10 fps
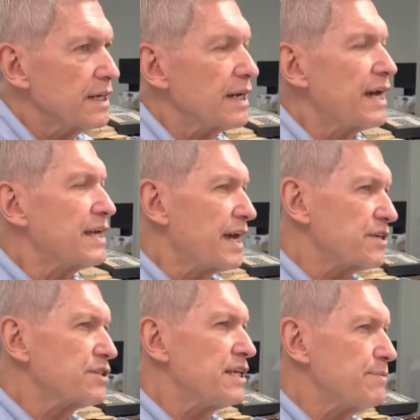I
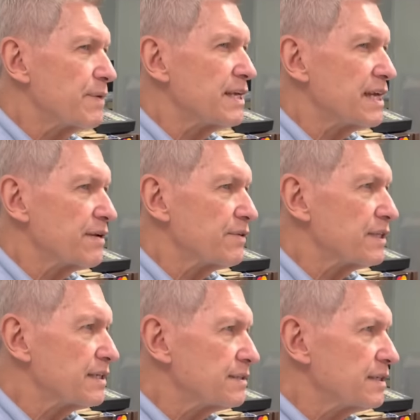Actually, he might have a,
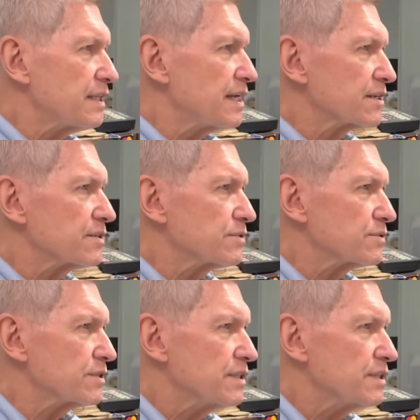lot, a lot of those.